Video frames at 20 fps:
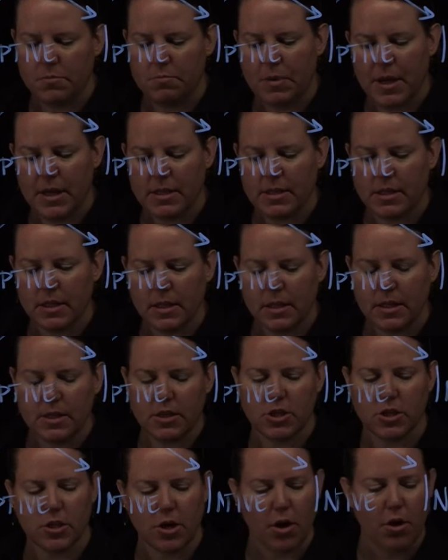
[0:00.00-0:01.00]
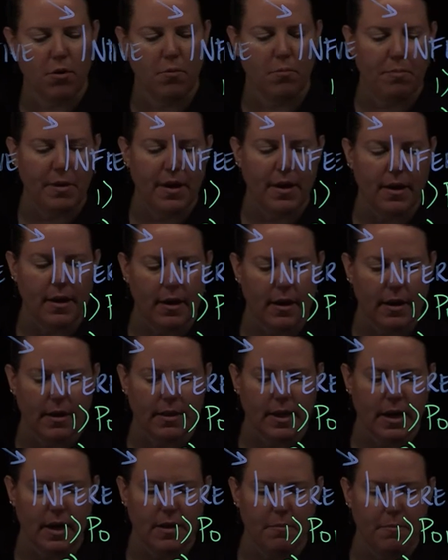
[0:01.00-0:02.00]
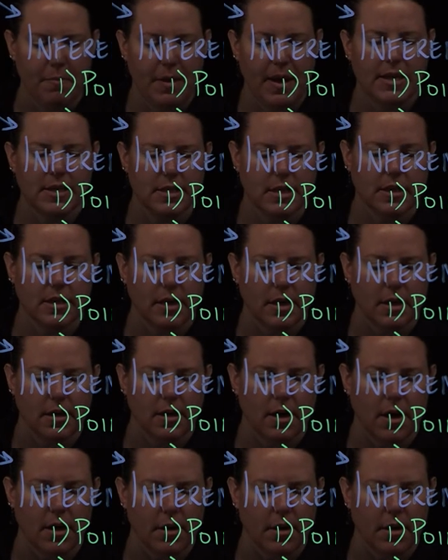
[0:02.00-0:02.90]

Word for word: basically so big that it basically